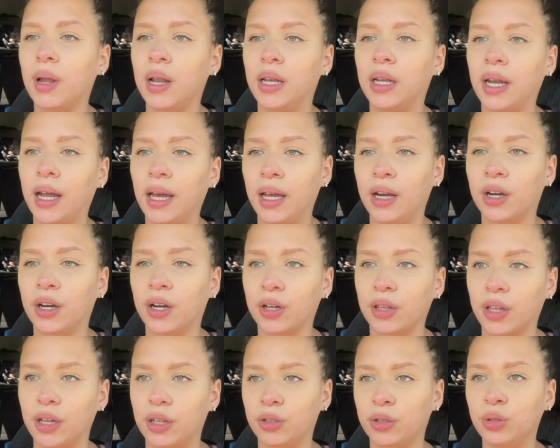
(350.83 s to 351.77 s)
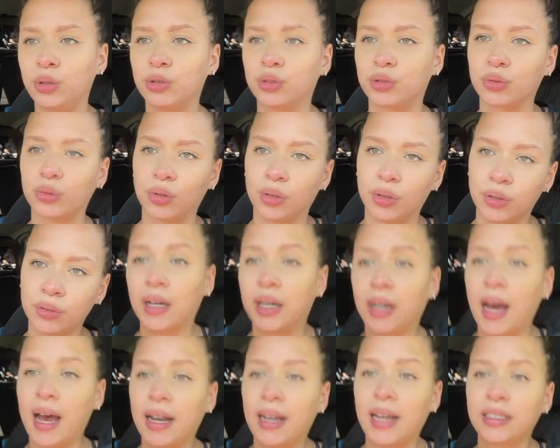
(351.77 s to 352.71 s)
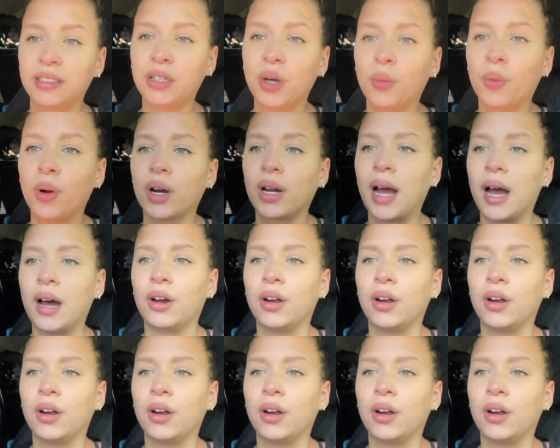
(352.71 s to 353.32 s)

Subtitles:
later than usual. I like to work out